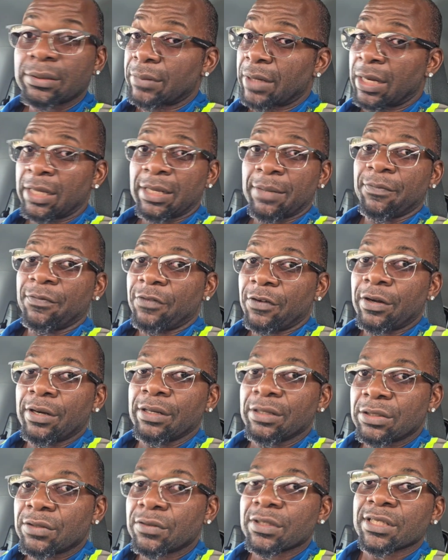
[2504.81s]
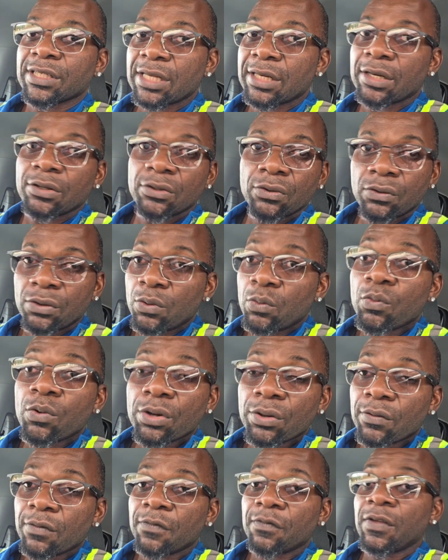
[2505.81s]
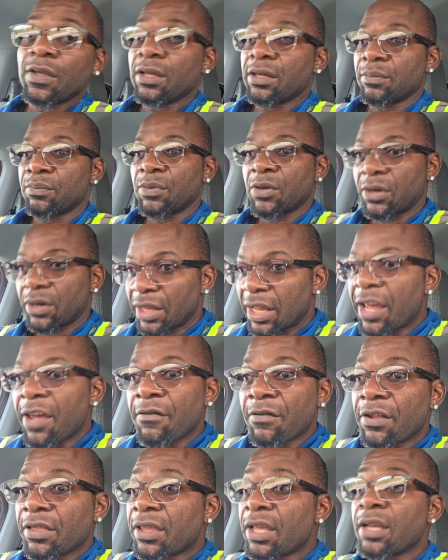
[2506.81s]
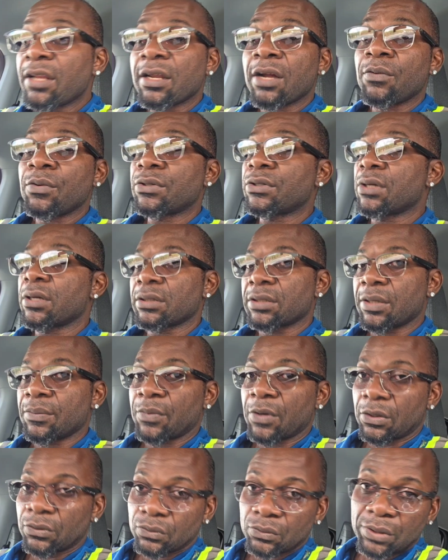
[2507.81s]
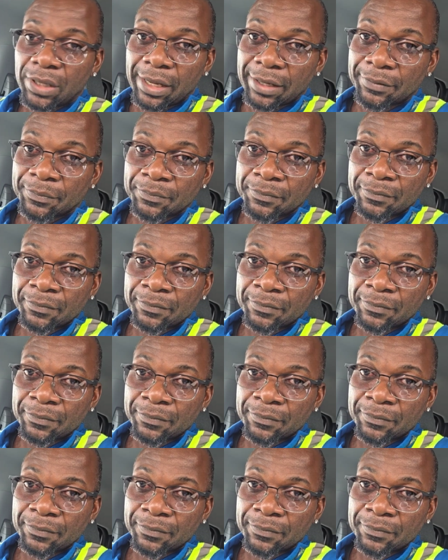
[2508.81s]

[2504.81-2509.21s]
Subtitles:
I am very interested in knowing what you think about everything that we talked about today.